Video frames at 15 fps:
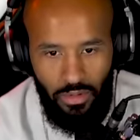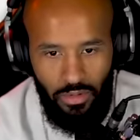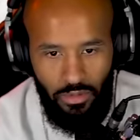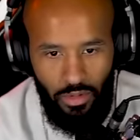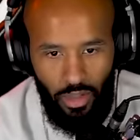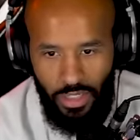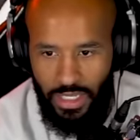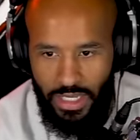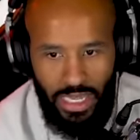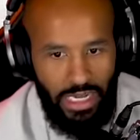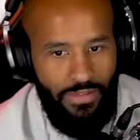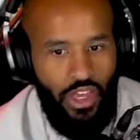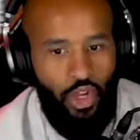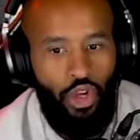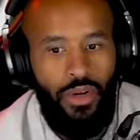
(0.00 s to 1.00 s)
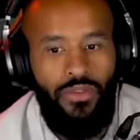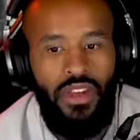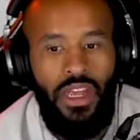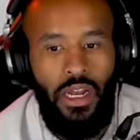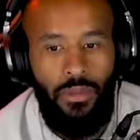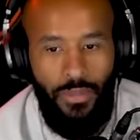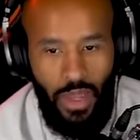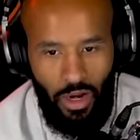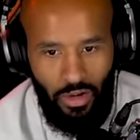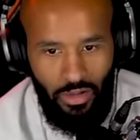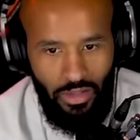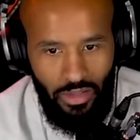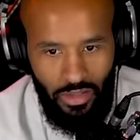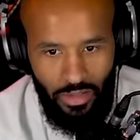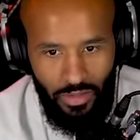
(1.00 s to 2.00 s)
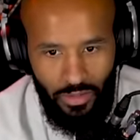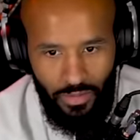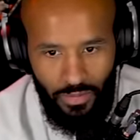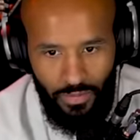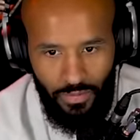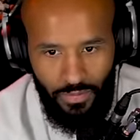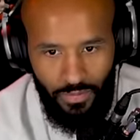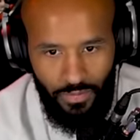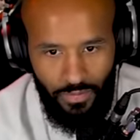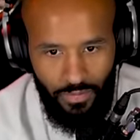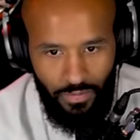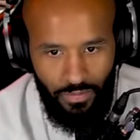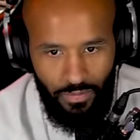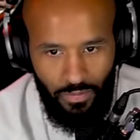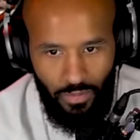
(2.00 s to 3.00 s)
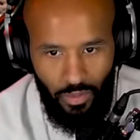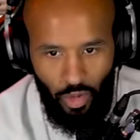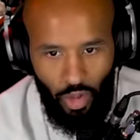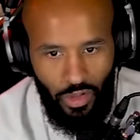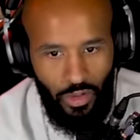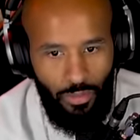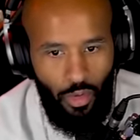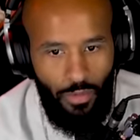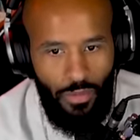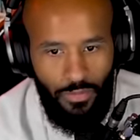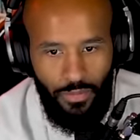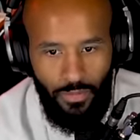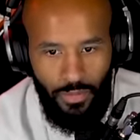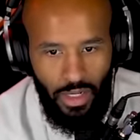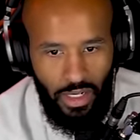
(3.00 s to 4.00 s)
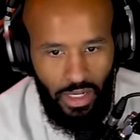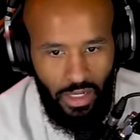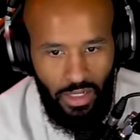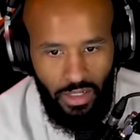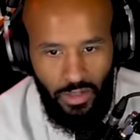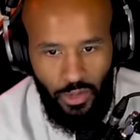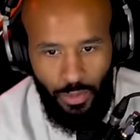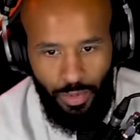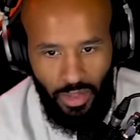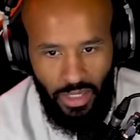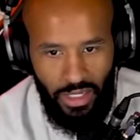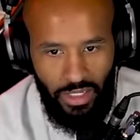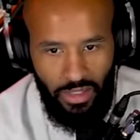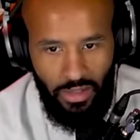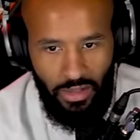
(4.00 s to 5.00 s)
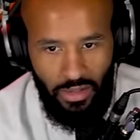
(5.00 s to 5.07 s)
Look, he couldn't even hit him there. Look at the movement from Superlek.